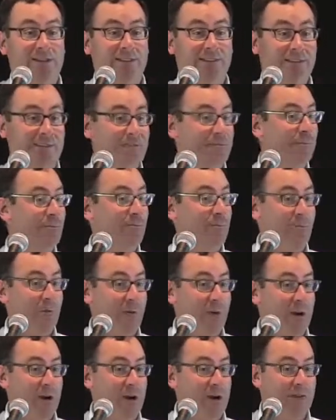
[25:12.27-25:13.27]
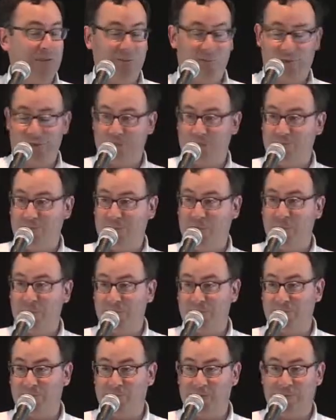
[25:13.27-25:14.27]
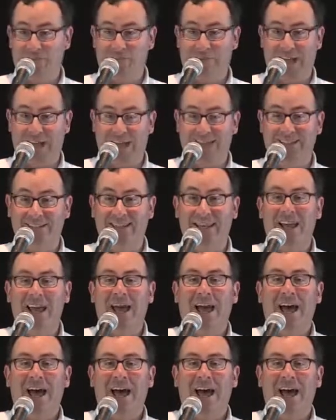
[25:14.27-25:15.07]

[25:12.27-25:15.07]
The Civil War was a huge cultural event